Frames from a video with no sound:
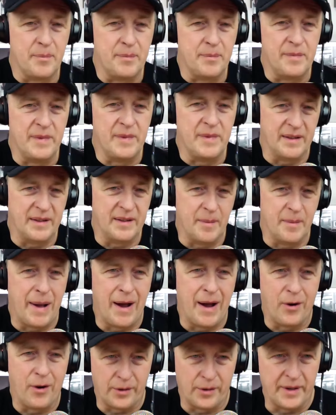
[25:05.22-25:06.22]
The
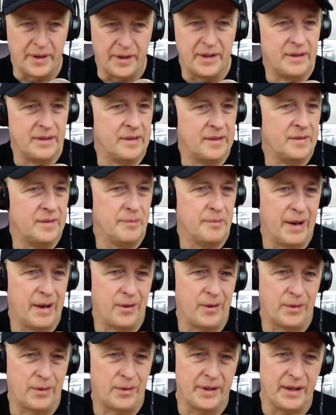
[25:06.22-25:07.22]
Bowery.
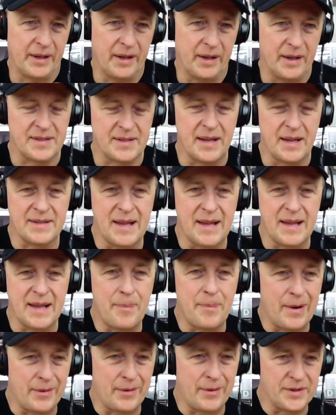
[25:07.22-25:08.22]
Yeah. It's not
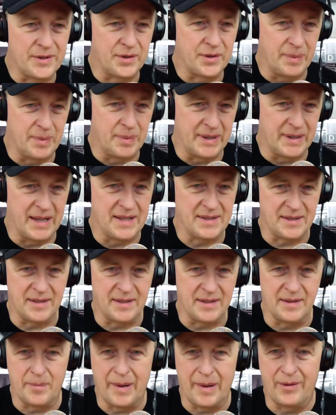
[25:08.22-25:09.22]
Bowery Street, but that's in
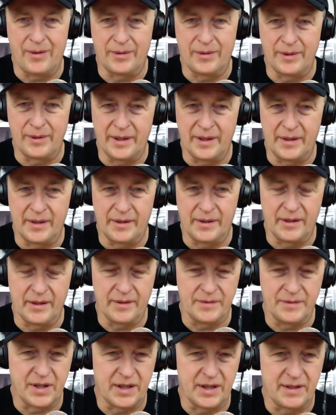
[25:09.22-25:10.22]
the Bowery area of
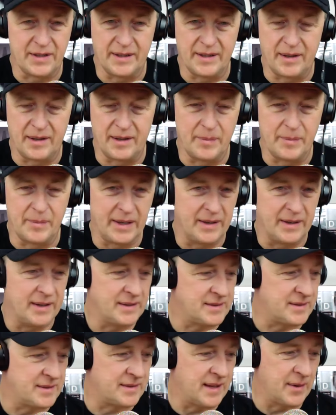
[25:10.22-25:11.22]
Chinatown, man.
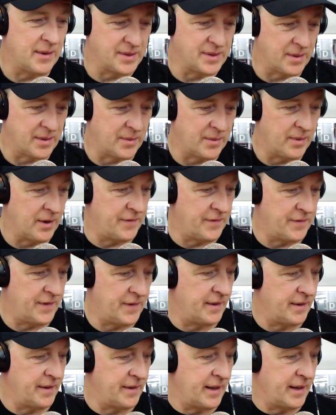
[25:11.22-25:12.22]
That was a rough
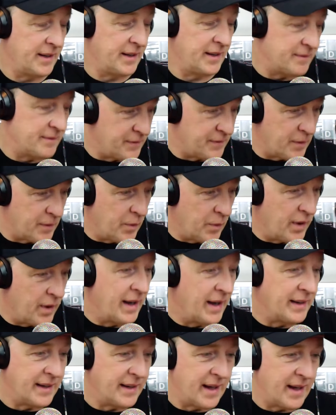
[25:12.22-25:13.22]
area from what
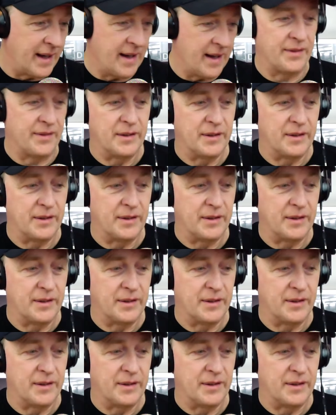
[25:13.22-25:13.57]
I gather.